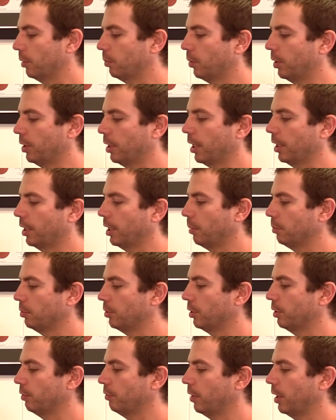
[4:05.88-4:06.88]
when they come
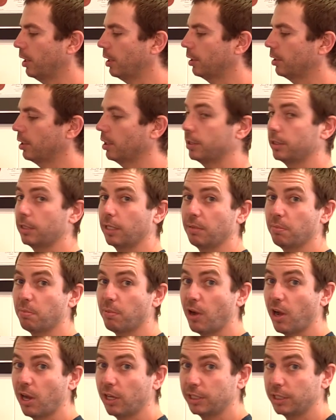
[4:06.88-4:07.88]
to the vet, unless they're
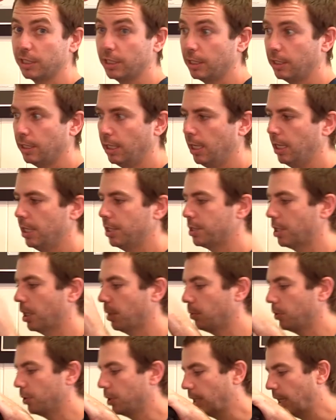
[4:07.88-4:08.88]
bitey.
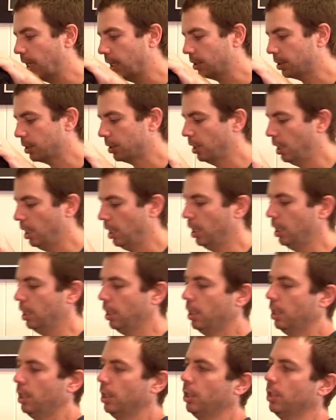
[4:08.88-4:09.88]
Same with cats.
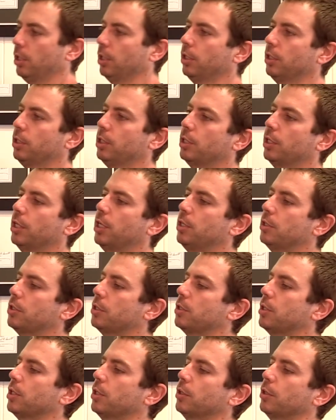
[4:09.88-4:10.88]
You need
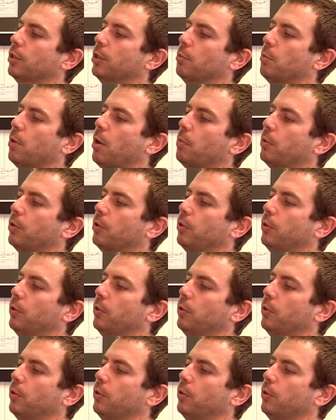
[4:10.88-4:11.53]
to stick the thermometer